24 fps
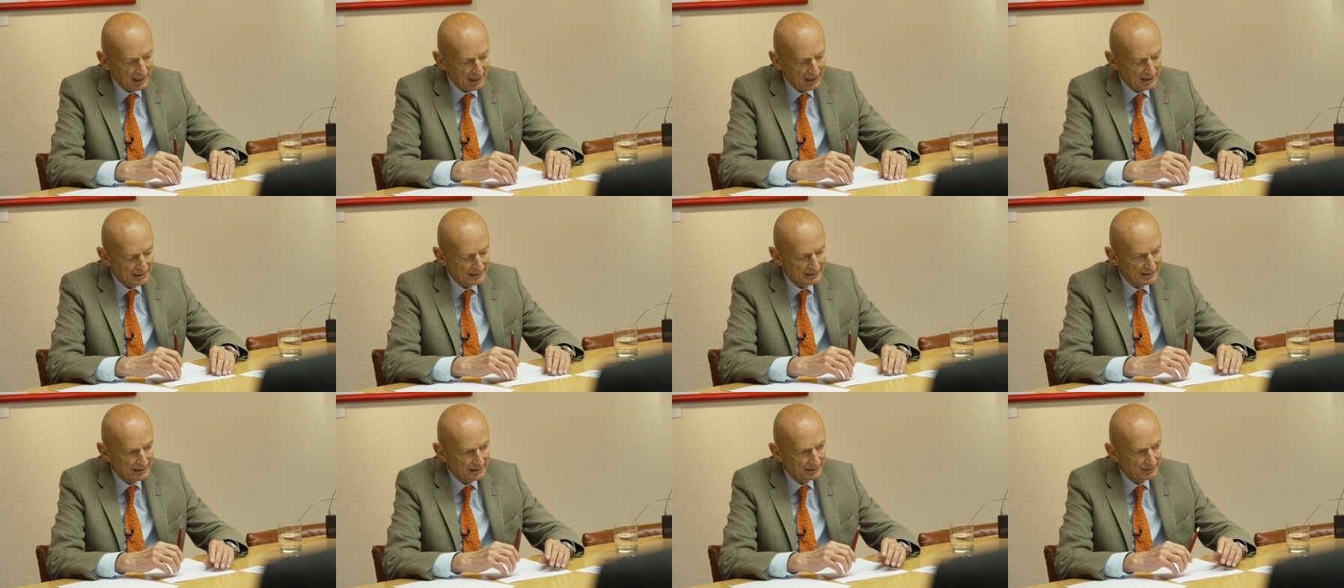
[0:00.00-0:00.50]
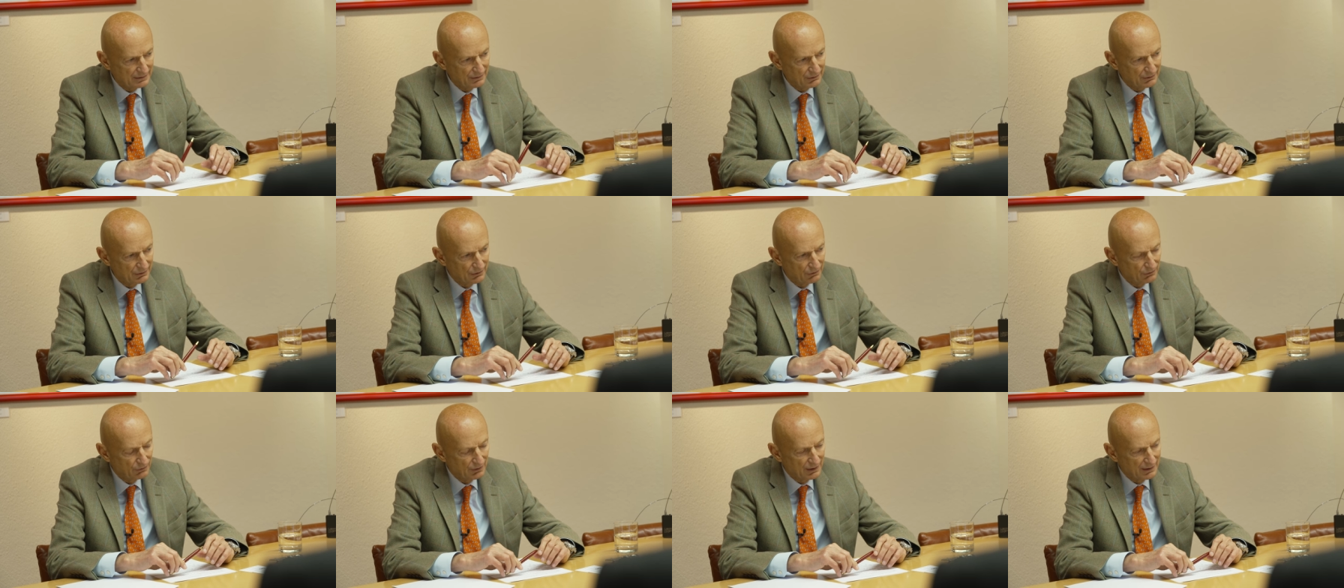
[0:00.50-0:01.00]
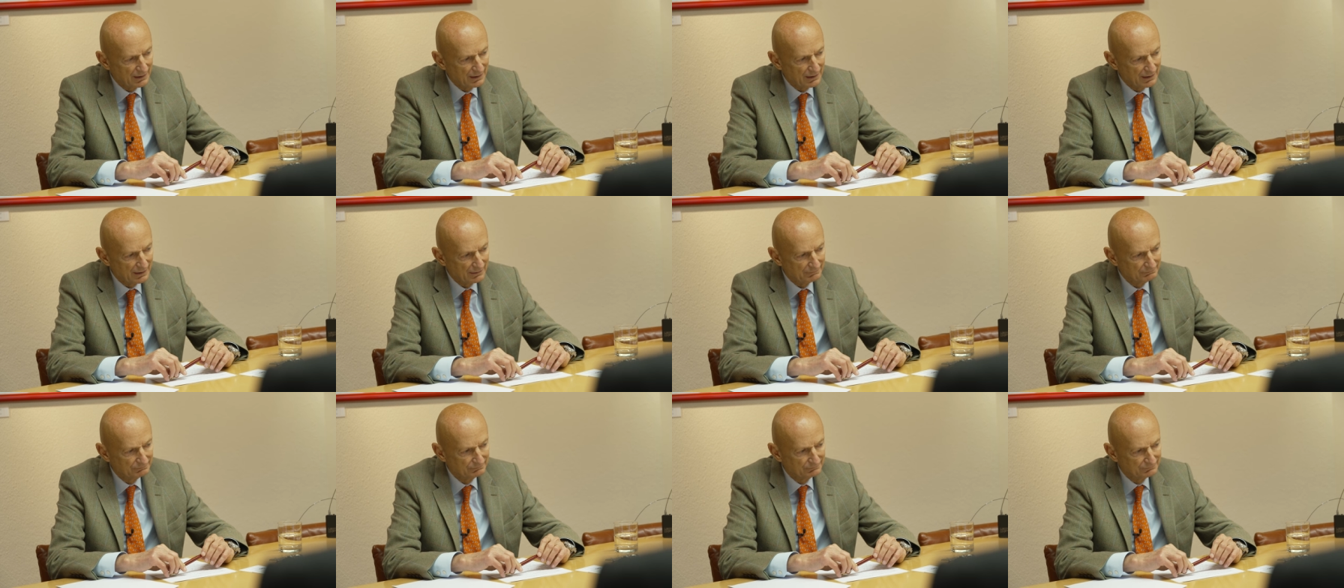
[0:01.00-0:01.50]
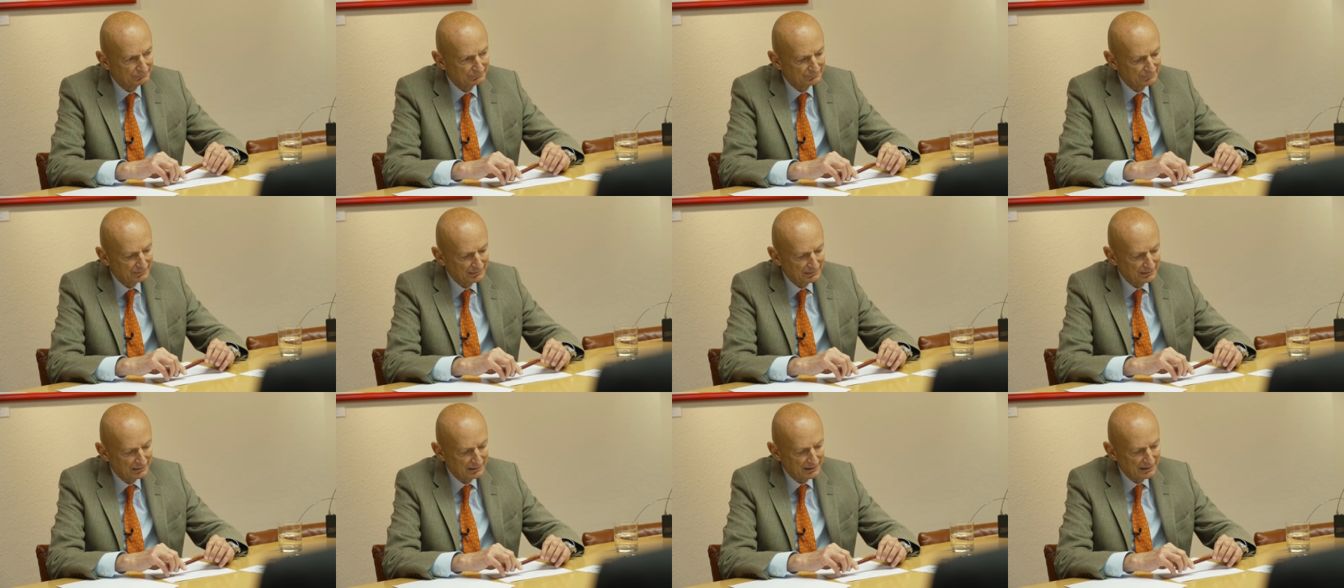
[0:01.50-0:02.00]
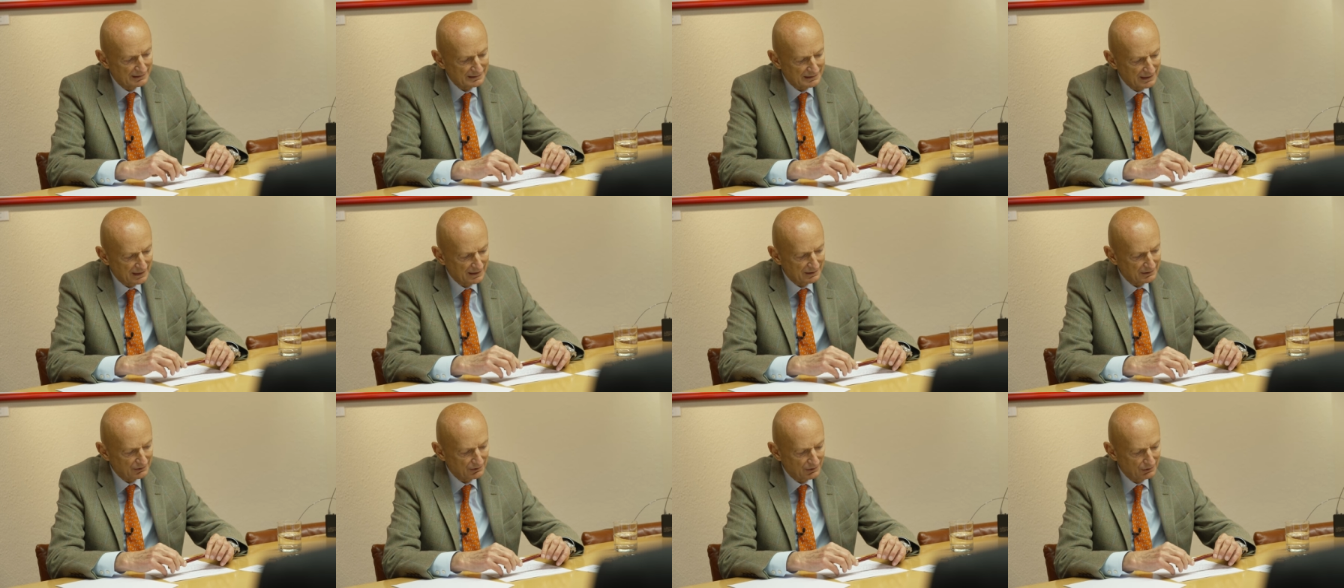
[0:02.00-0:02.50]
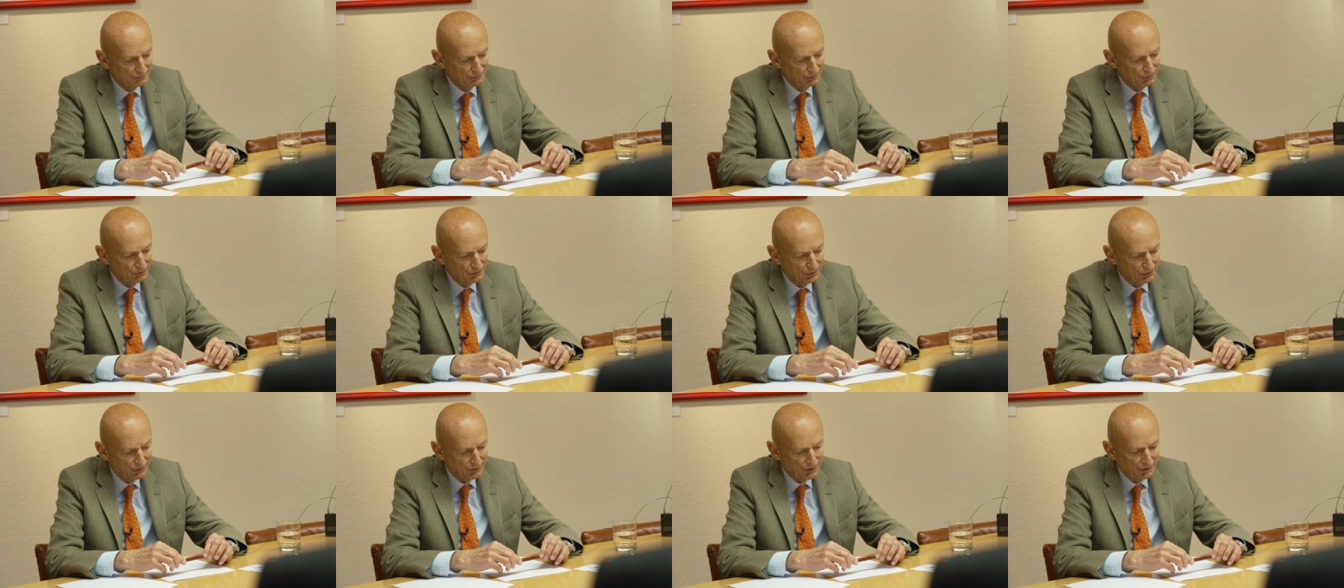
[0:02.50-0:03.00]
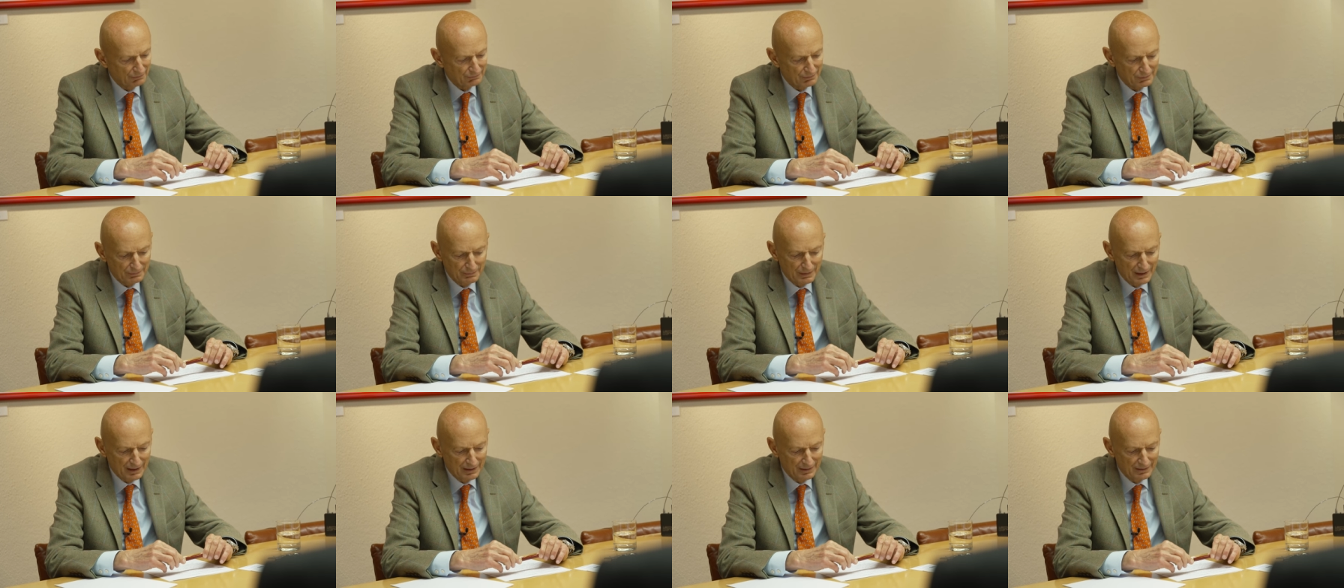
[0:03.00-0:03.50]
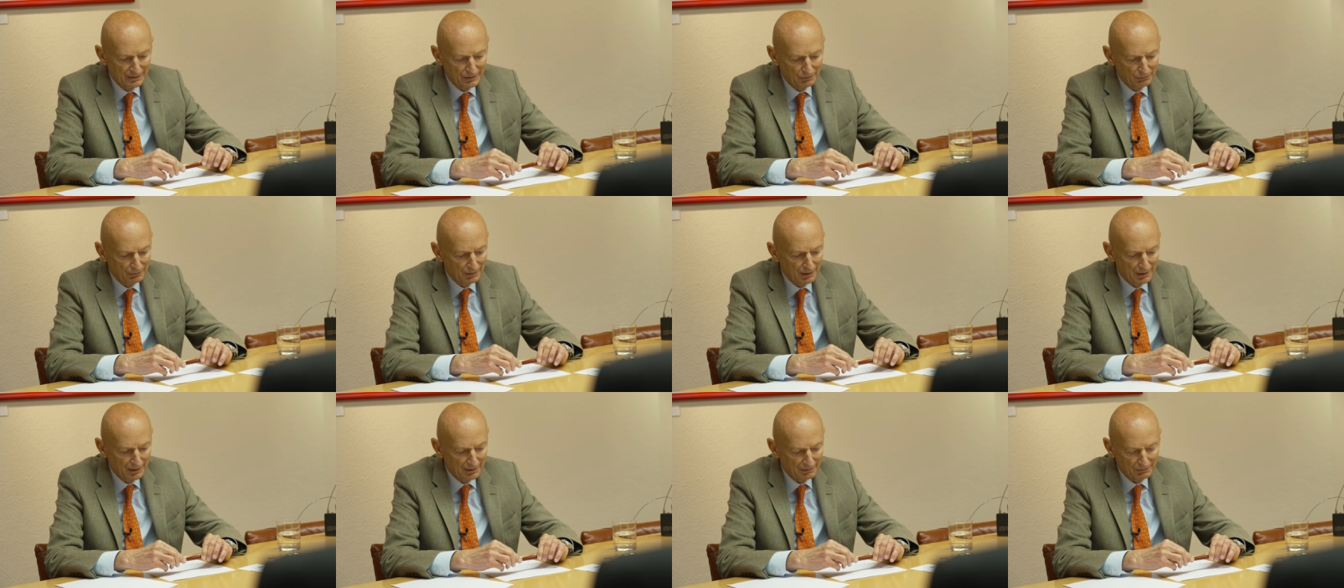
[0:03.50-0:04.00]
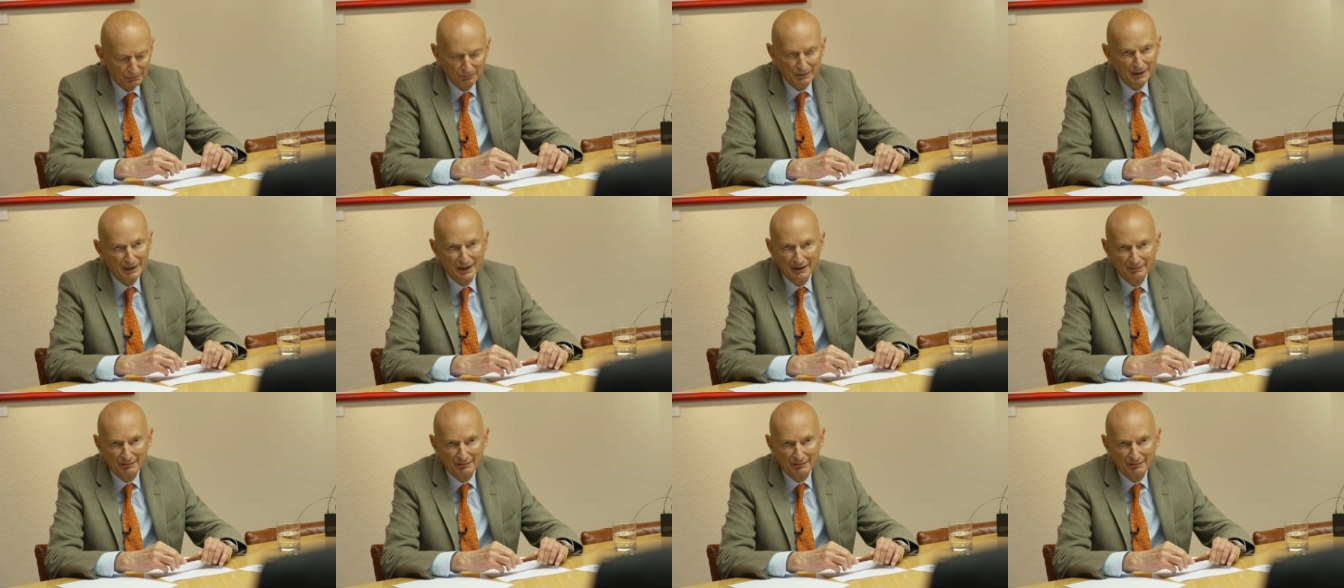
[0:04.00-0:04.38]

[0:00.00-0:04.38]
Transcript: I think, you know, um, central world government will, will